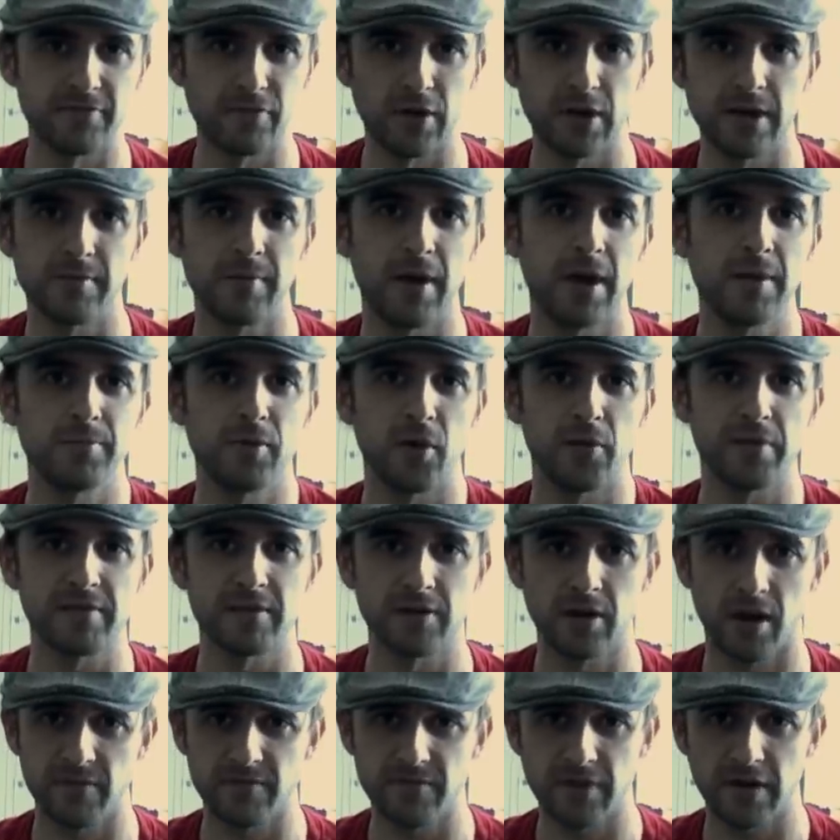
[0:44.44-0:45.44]
friend of mine
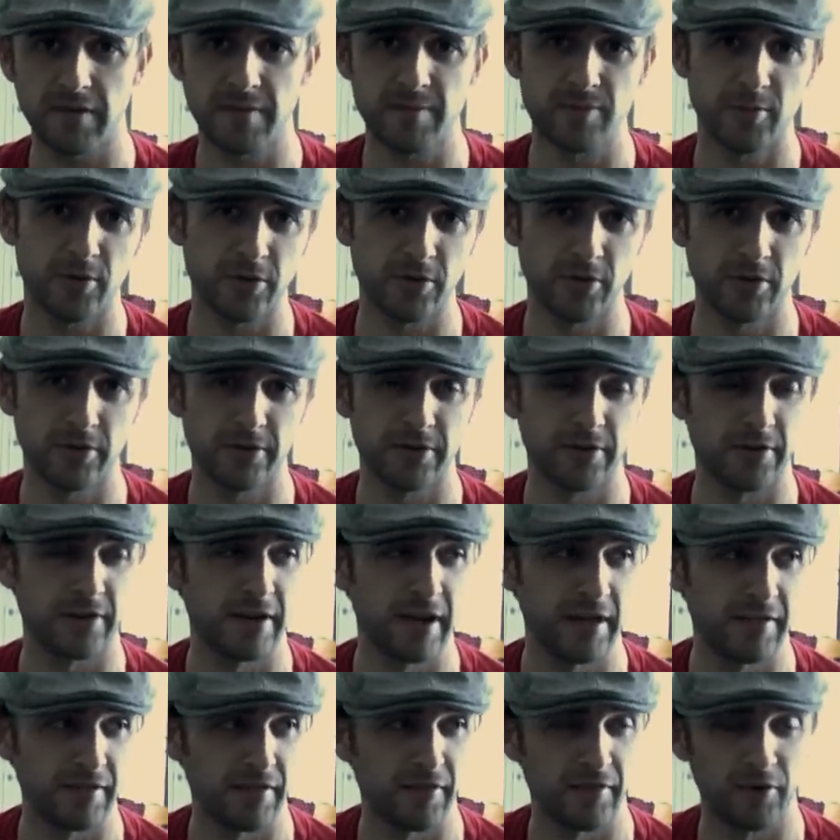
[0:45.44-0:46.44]
posted on Facebook earlier
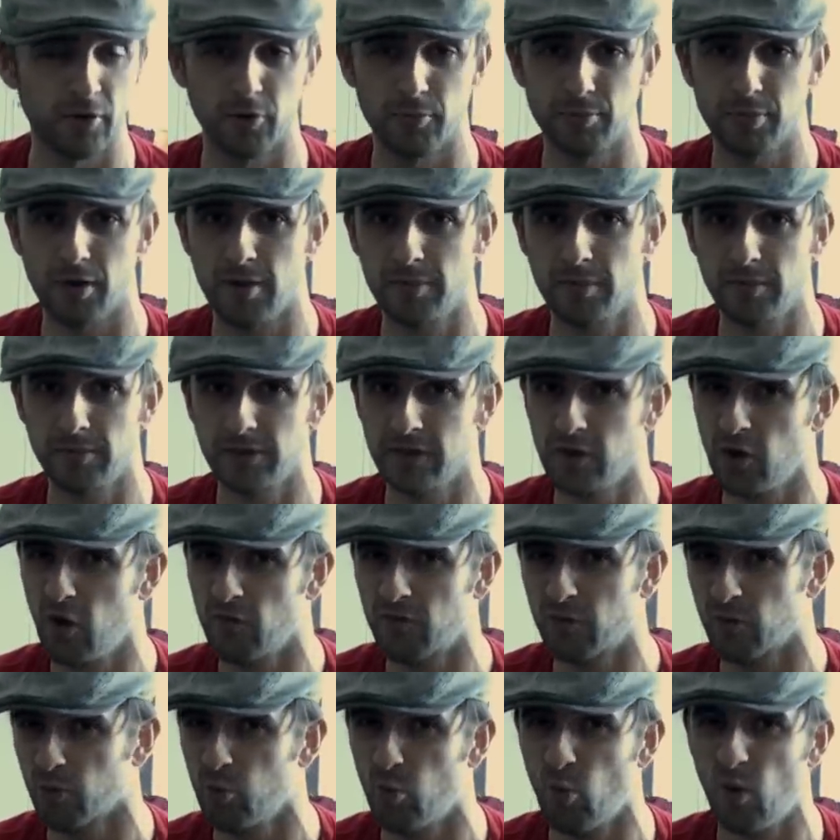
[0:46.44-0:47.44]
today that there were probably
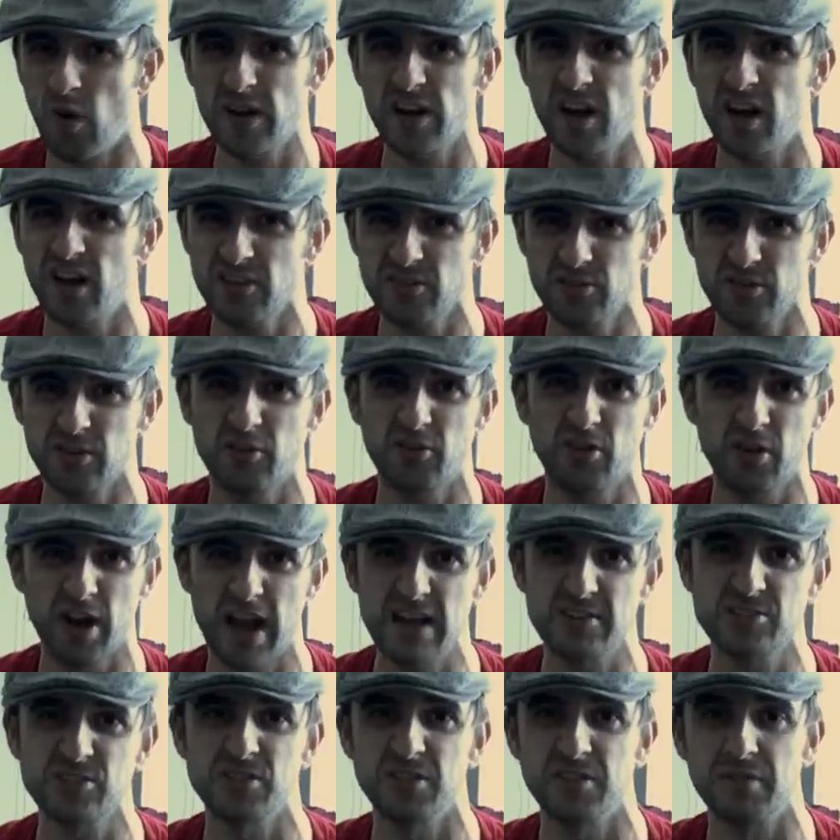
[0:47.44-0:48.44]
over 100
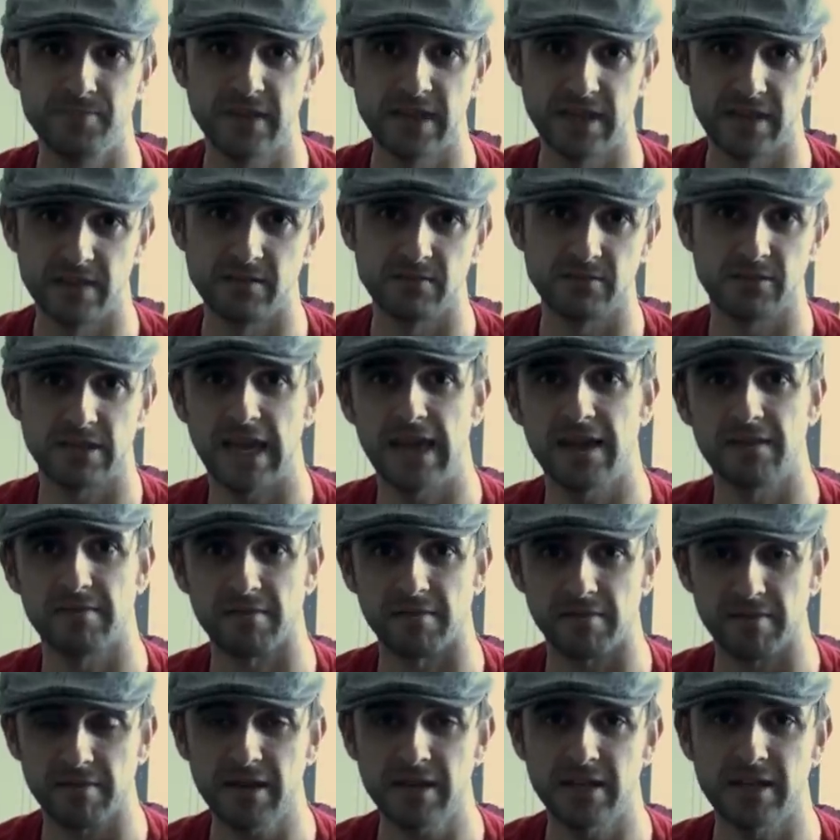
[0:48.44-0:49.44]
crashes in
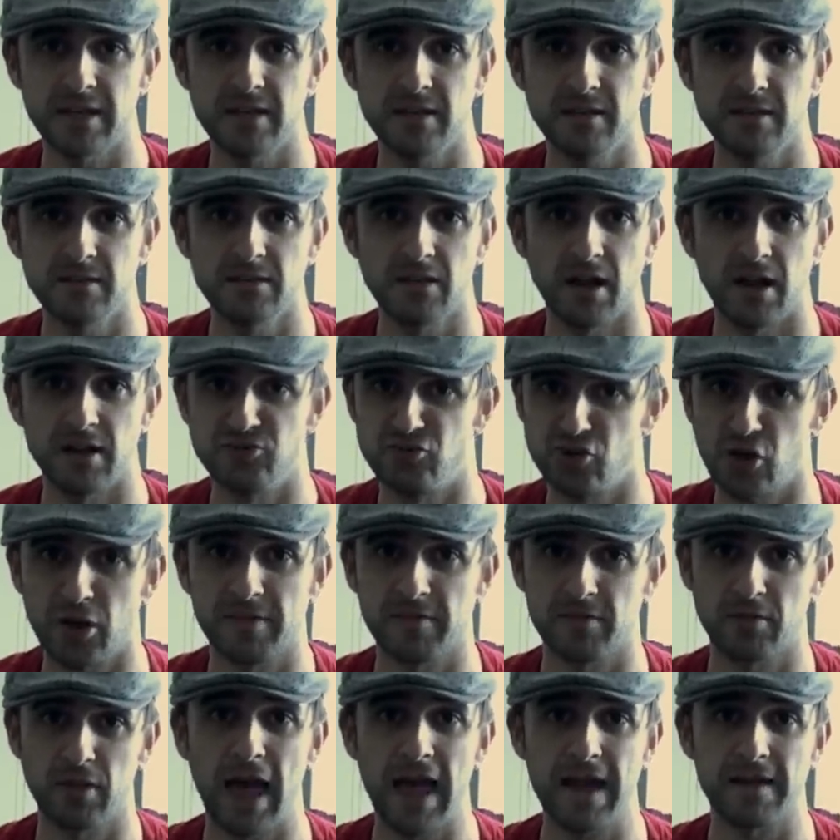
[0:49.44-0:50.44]
Kansas City
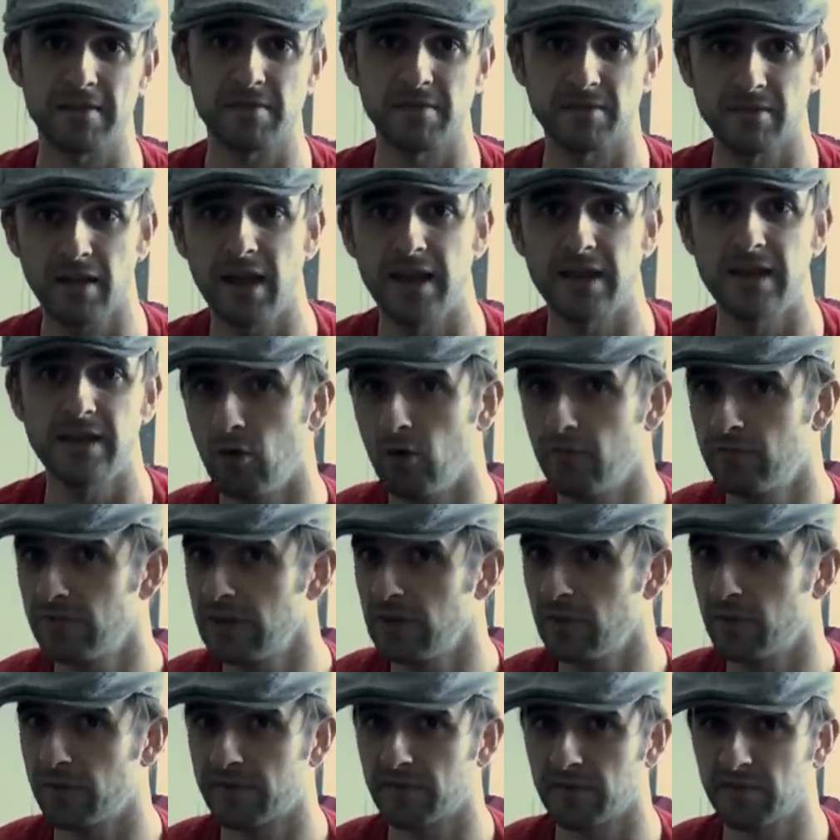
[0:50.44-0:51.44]
just last night.
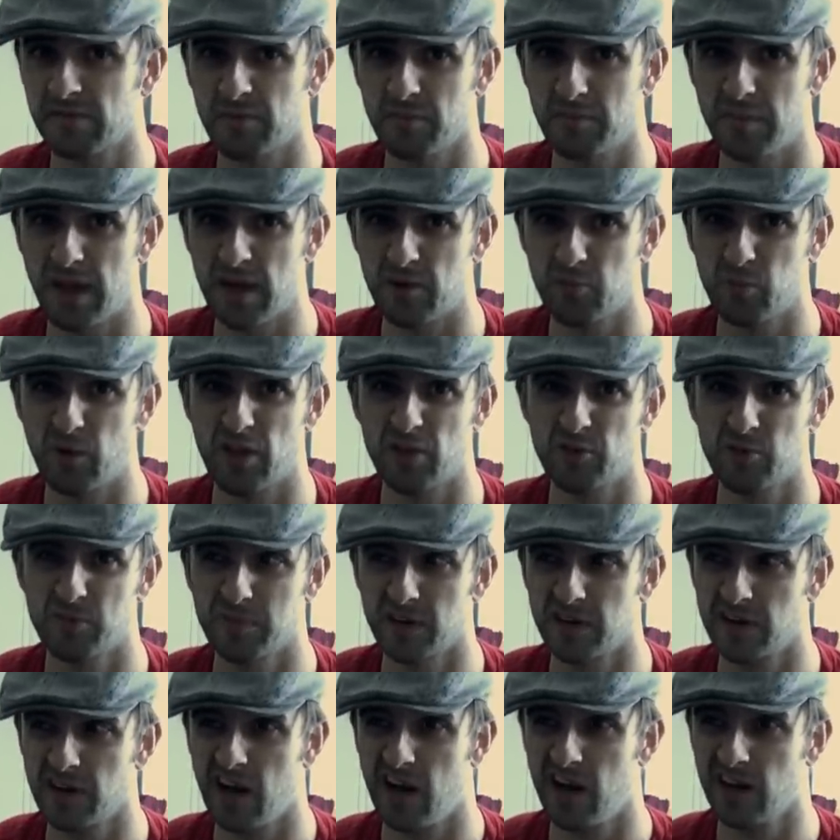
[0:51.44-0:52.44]
Hopefully it was just the bad weather,
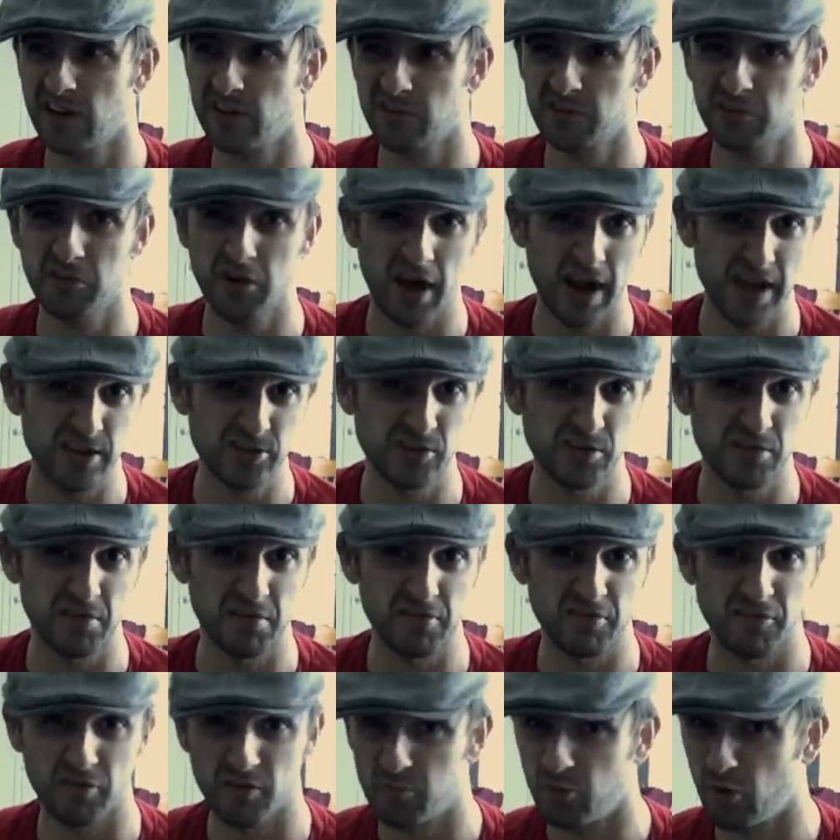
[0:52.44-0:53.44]
but 100
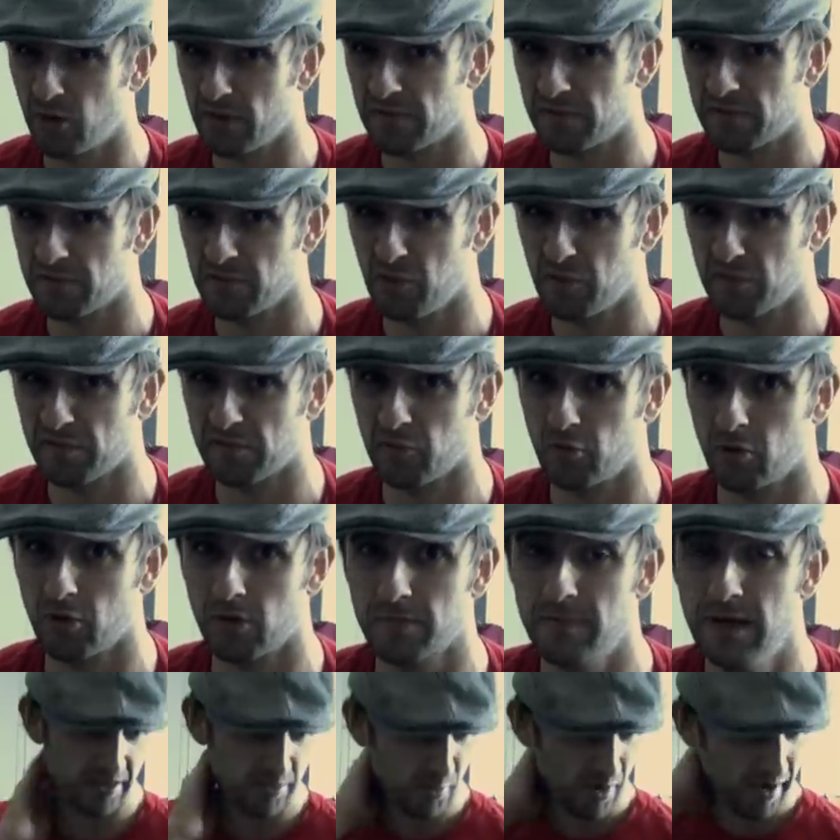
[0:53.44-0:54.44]
crashes from one
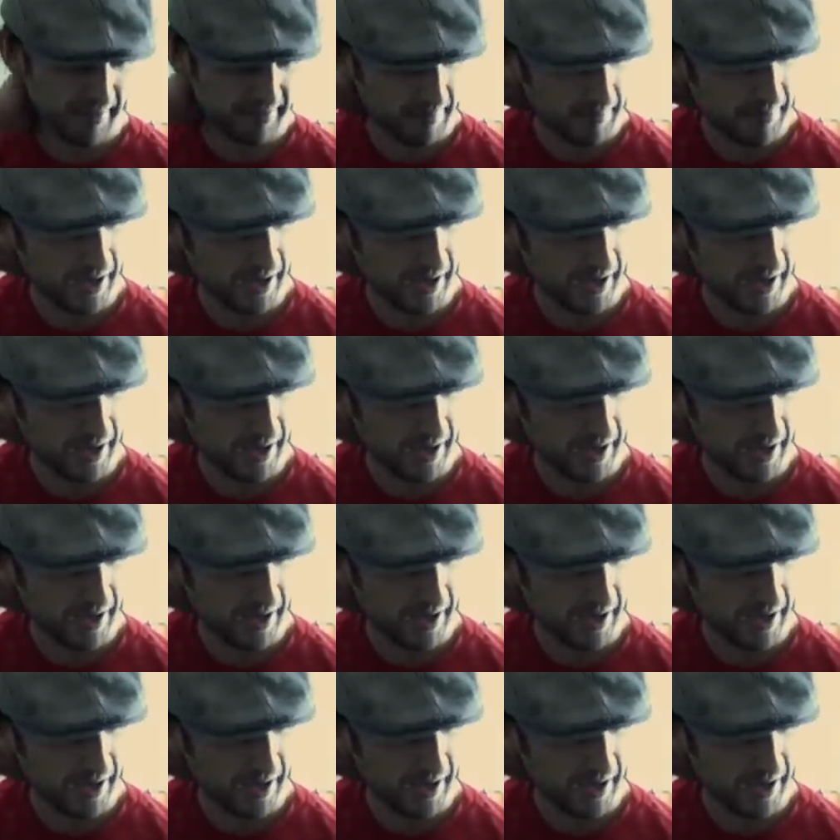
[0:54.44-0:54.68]
snowstorm. Otherwise, I'm